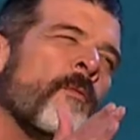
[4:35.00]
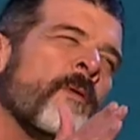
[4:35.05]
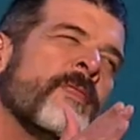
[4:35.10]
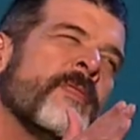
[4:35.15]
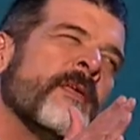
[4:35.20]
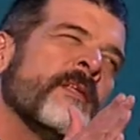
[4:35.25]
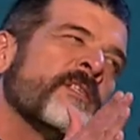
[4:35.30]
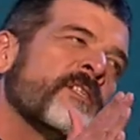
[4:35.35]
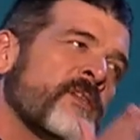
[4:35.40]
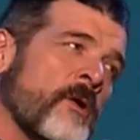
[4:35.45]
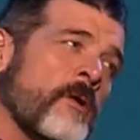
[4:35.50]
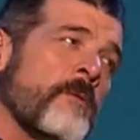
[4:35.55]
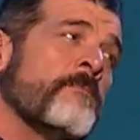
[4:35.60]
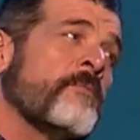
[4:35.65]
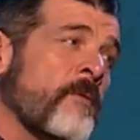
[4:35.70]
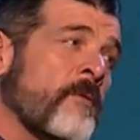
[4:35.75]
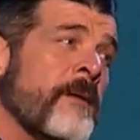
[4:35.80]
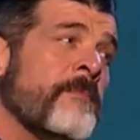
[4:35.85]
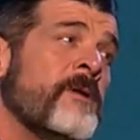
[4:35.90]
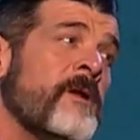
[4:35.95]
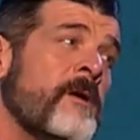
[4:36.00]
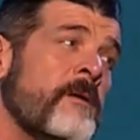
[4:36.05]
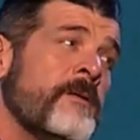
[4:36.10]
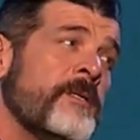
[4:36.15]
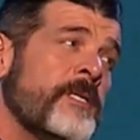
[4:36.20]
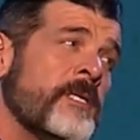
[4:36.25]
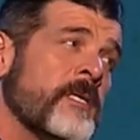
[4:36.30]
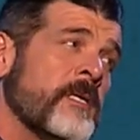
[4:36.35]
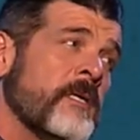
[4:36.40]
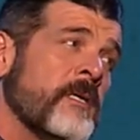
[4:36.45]
within certain
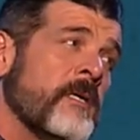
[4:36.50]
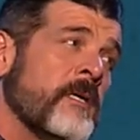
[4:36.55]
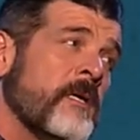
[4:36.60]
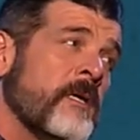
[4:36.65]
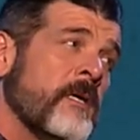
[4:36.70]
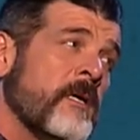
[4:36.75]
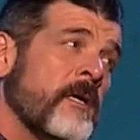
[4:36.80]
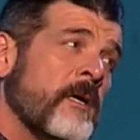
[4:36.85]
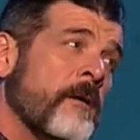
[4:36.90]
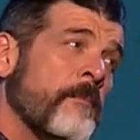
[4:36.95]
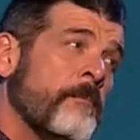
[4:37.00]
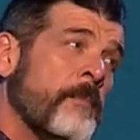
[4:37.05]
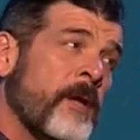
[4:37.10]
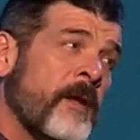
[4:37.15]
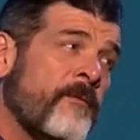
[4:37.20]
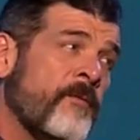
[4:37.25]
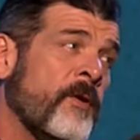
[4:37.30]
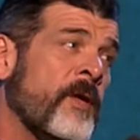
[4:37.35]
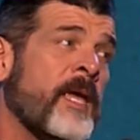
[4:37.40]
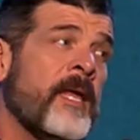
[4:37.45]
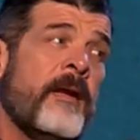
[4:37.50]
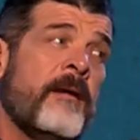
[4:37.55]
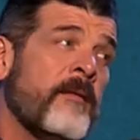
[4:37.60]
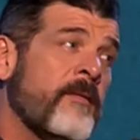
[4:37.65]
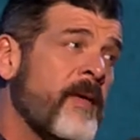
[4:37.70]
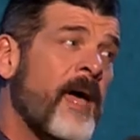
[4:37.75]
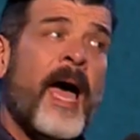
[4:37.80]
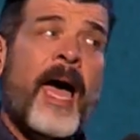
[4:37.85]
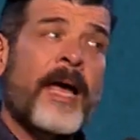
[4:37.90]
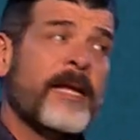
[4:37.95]
perimeters, but if you get into
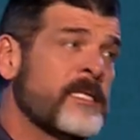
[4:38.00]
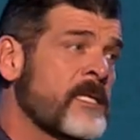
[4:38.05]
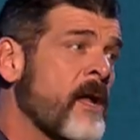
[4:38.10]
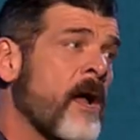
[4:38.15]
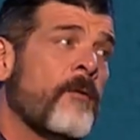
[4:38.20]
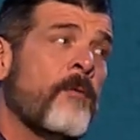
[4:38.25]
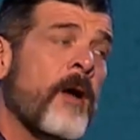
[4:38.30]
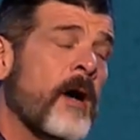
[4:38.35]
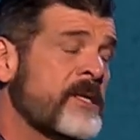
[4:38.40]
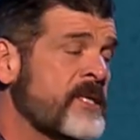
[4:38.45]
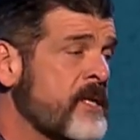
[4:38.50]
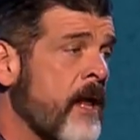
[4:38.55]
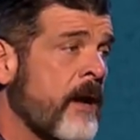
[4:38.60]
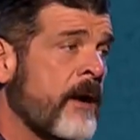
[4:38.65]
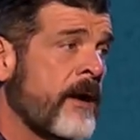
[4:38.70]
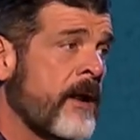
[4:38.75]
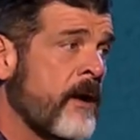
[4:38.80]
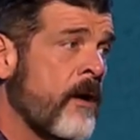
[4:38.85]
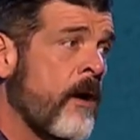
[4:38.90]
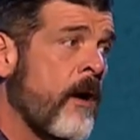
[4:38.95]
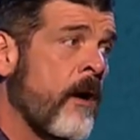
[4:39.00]
that, it's not rock solid at